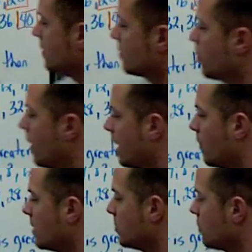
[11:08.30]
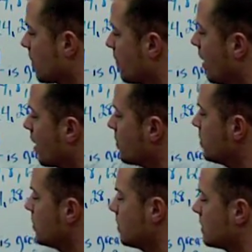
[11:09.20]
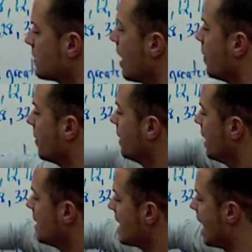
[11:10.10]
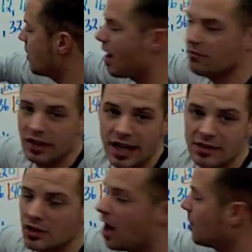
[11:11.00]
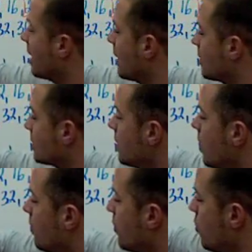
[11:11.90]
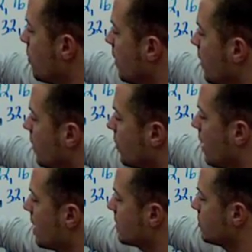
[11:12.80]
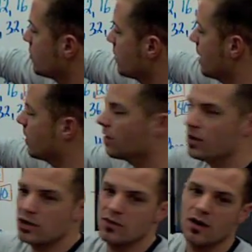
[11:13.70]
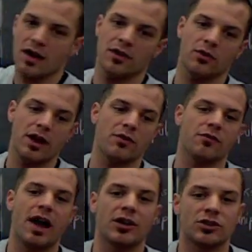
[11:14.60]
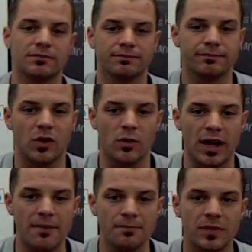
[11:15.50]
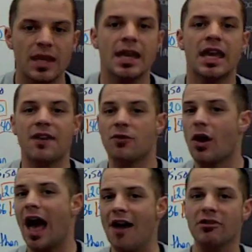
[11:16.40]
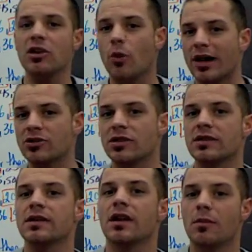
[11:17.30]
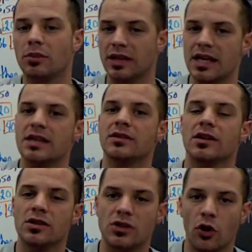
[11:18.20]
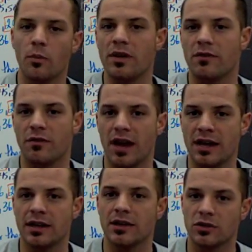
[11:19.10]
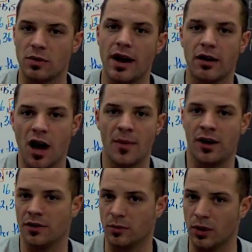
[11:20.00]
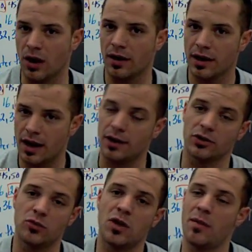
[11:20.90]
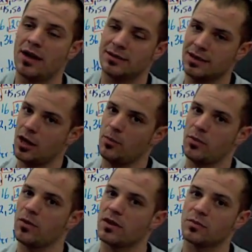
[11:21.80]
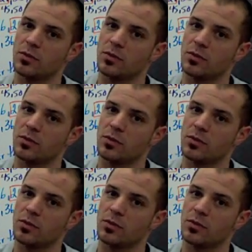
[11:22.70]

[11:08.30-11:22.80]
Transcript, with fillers: 20. What you do to the bottom, you do to the top. Now you have like denominators. Boom, the greatest numerator, you've got the greater fraction. Okay? If you have any questions, please don't be afraid to write a comment on the blog, and I'll do my best to help you with this